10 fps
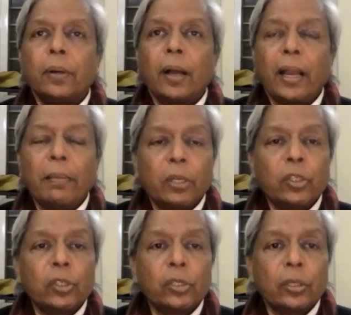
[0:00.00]
I
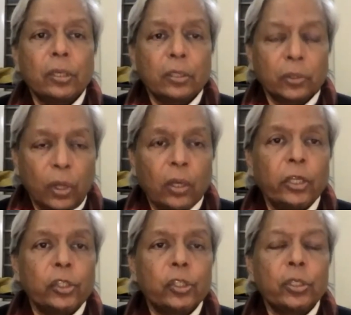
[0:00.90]
must
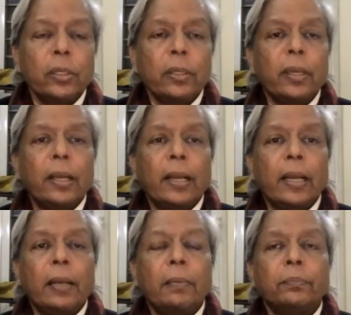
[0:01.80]
acknowledge
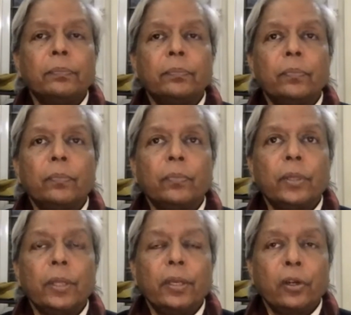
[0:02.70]

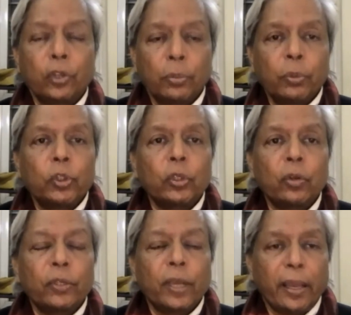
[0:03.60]
the contribution
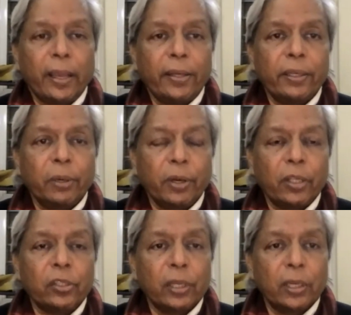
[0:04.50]
of the IIT
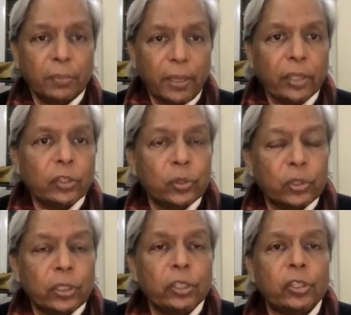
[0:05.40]
Madras Alumni
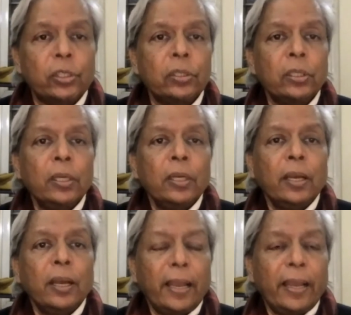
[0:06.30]
Association
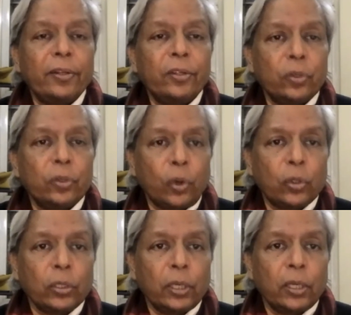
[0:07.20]
and
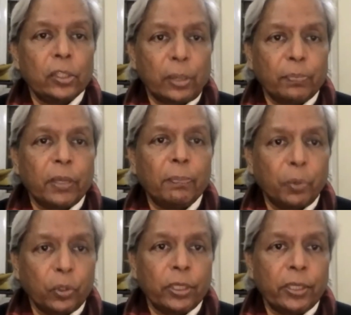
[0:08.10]
Dr. Sapna
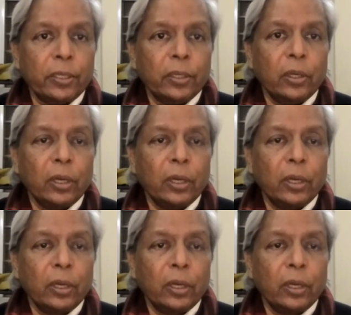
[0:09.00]
Poti,